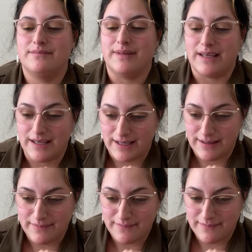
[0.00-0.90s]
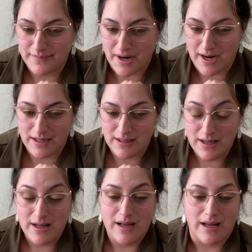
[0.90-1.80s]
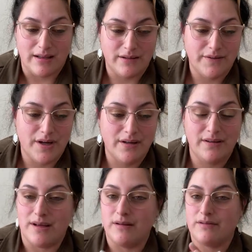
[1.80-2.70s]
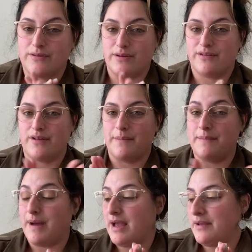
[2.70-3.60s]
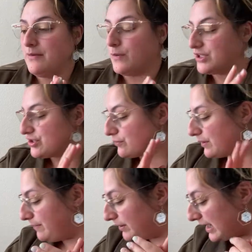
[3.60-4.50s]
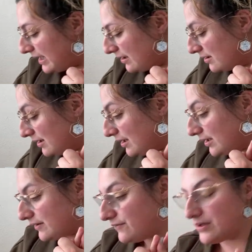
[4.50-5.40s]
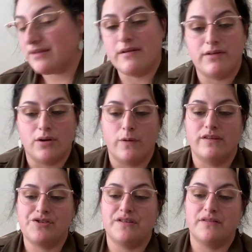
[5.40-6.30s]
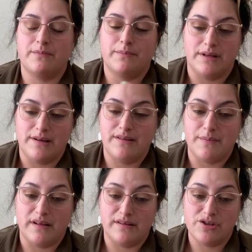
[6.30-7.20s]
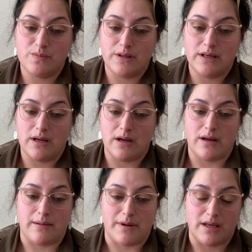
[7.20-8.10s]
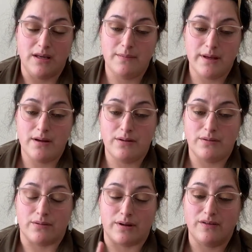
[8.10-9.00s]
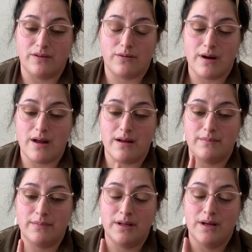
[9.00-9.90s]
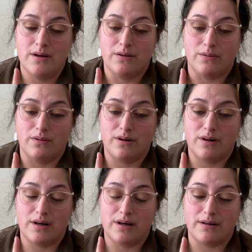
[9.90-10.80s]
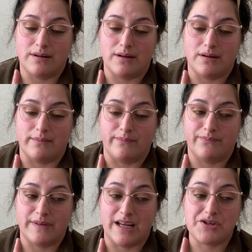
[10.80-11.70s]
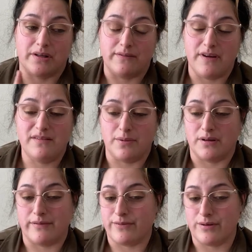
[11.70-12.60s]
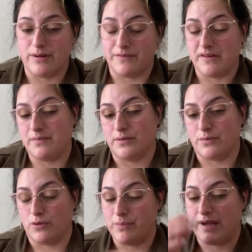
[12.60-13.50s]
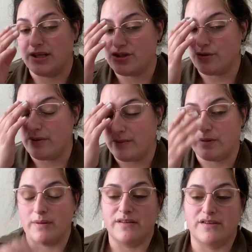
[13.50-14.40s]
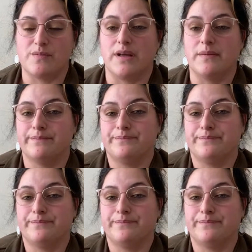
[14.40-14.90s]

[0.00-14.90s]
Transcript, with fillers: Yeah. All right. I love y'all. Thanks for stopping by. Watch the replay. If you guys have any questions, please message me at my email or Instagram or um, actually Facebook. If you're in the Facebook group page, you'll be able to message me.